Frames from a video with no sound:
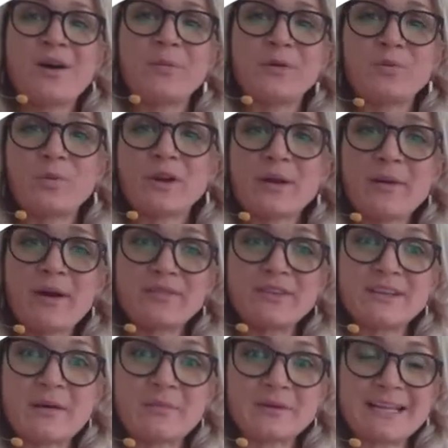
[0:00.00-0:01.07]
But what about
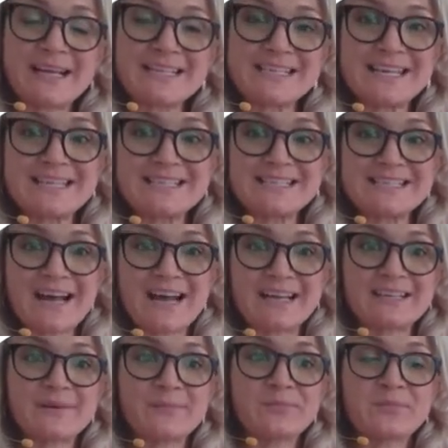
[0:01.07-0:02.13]
the number that's
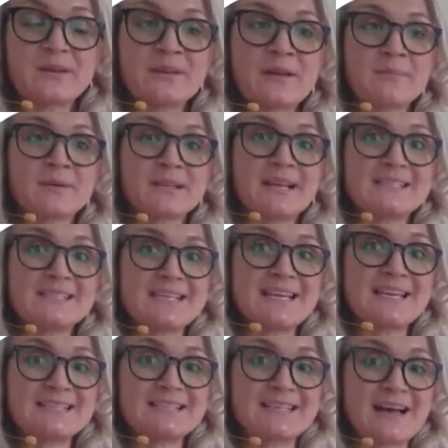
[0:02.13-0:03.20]
inside? The number that's
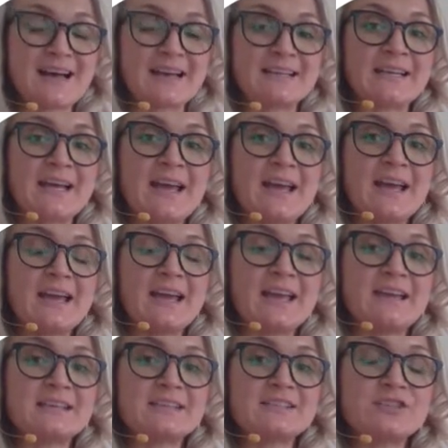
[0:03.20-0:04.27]
inside
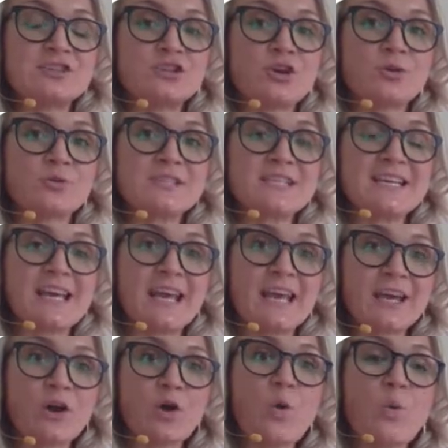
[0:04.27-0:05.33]
is denoting
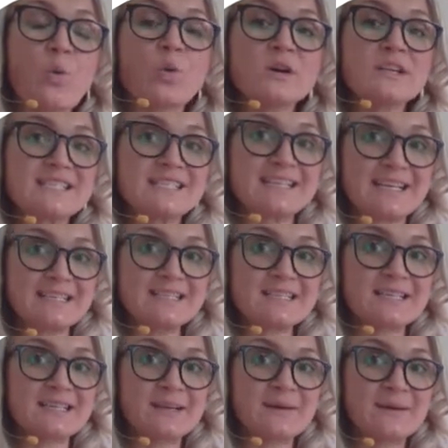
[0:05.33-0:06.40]
a
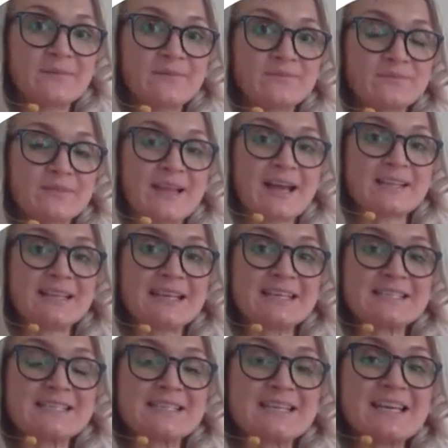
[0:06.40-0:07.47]
coordinate that
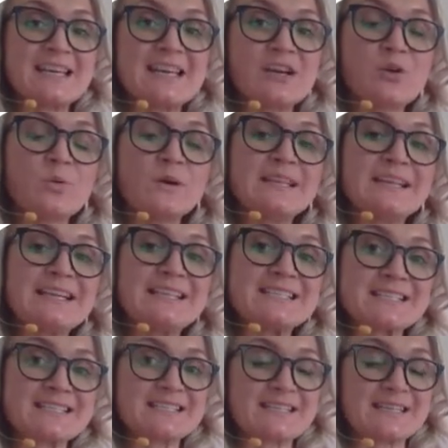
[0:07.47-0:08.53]
is equally
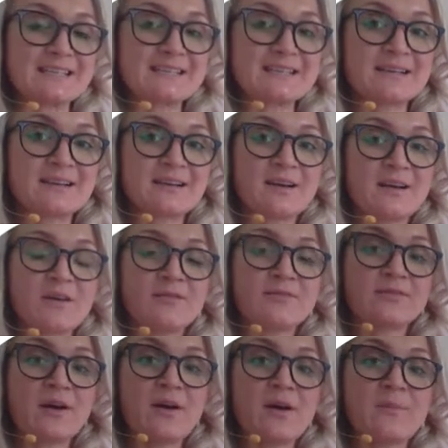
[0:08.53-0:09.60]
distant
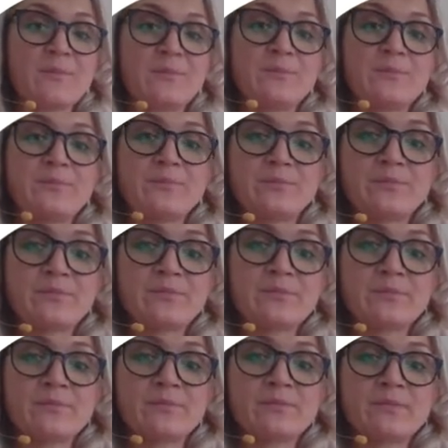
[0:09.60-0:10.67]
from
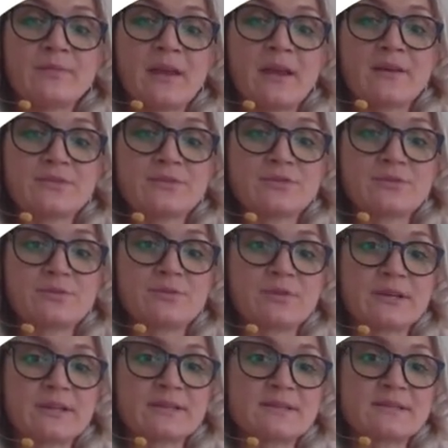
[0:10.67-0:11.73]
the other two
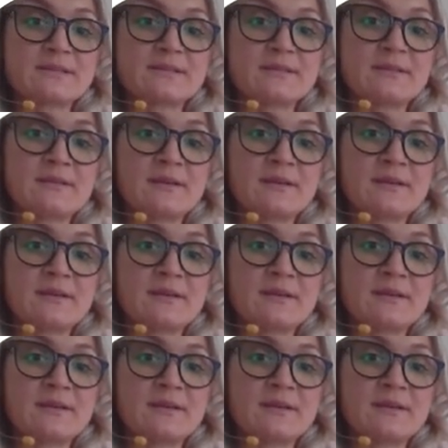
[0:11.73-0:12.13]
coordinates.